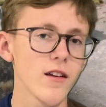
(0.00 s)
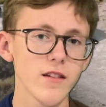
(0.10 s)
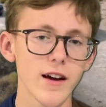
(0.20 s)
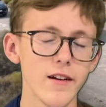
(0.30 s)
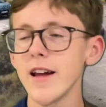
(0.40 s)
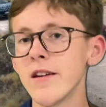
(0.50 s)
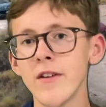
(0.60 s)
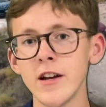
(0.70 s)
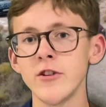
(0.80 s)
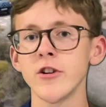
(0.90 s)
and
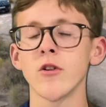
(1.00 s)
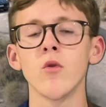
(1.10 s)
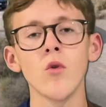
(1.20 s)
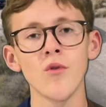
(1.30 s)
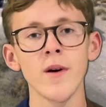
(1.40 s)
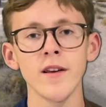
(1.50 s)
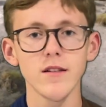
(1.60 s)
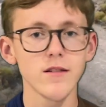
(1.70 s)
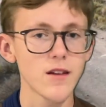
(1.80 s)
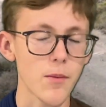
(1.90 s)
innovation, always
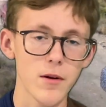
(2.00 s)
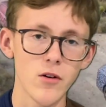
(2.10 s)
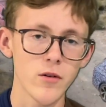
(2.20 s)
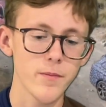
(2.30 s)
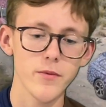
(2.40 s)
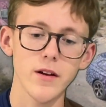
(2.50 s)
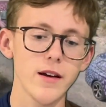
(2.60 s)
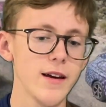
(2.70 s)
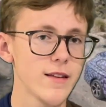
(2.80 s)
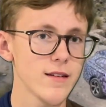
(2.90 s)
stepping up.
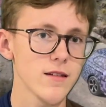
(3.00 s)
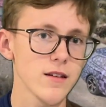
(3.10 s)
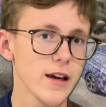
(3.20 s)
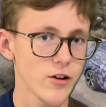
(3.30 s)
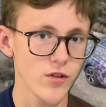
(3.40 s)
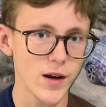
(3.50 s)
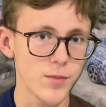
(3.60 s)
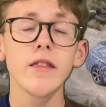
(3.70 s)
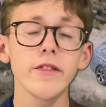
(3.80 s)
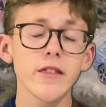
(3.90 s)
It's incredible.
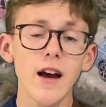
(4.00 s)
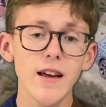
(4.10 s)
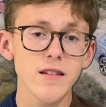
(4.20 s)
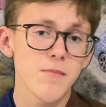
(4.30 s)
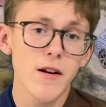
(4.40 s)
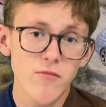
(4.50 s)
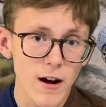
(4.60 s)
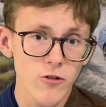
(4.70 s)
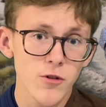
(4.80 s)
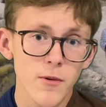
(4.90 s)
That is my
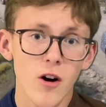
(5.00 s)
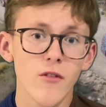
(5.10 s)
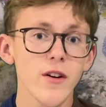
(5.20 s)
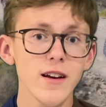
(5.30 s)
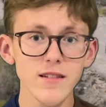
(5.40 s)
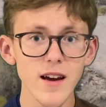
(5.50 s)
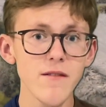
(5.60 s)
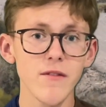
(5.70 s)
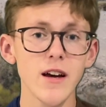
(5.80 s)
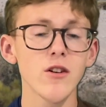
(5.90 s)
roundup of exciting
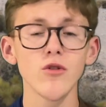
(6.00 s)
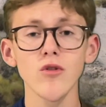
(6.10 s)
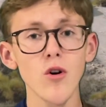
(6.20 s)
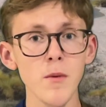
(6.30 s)
vehicles coming